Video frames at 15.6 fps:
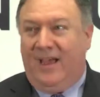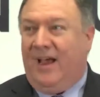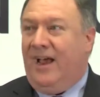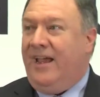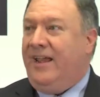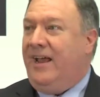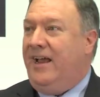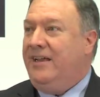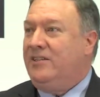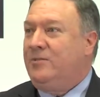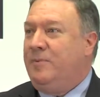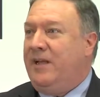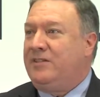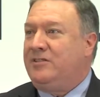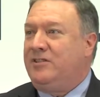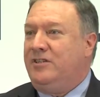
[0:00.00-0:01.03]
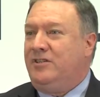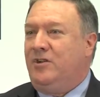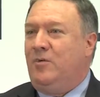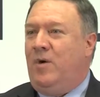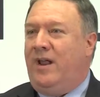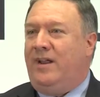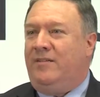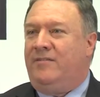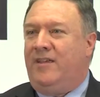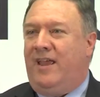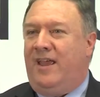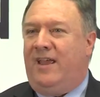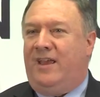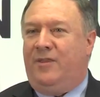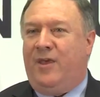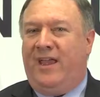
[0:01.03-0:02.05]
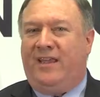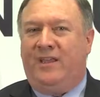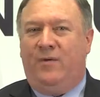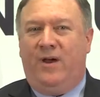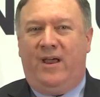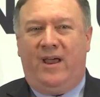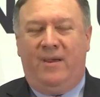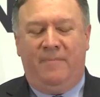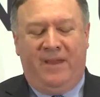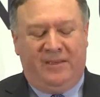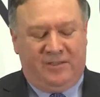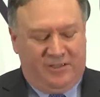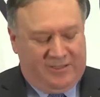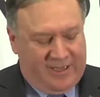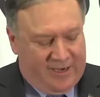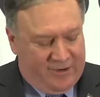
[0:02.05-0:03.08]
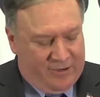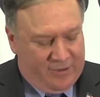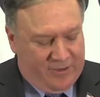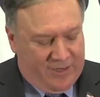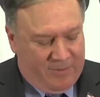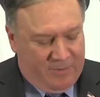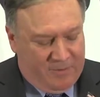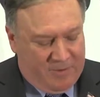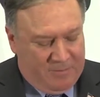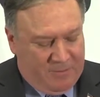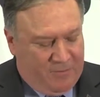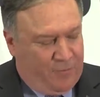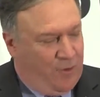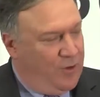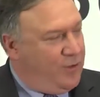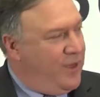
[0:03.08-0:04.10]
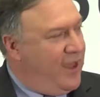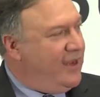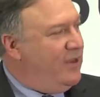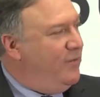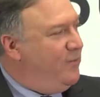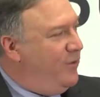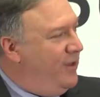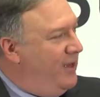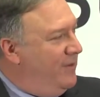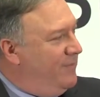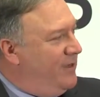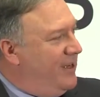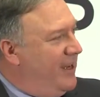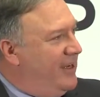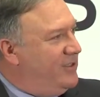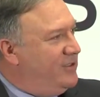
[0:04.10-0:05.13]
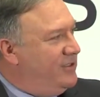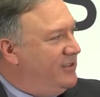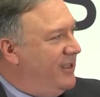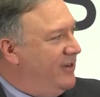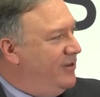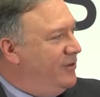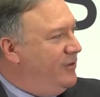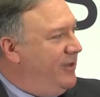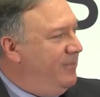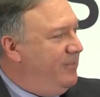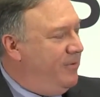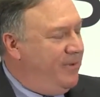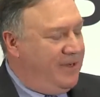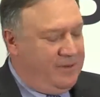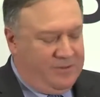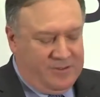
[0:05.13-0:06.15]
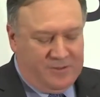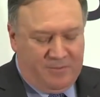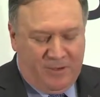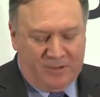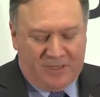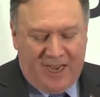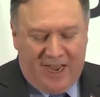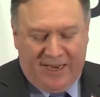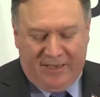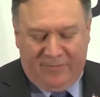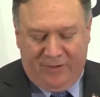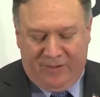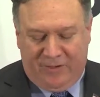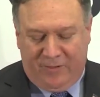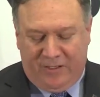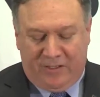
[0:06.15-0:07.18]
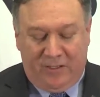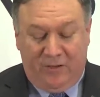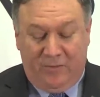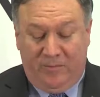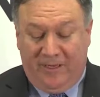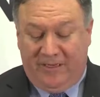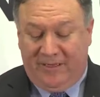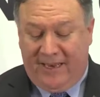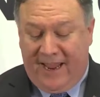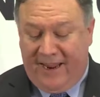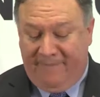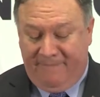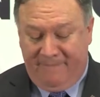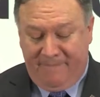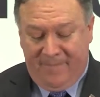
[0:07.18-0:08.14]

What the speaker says: I especially do want to say a thank you. I mentioned Senator Lieberman before. Thank you for the invitation, Senator Lieberman. It was most kind of you to include me today.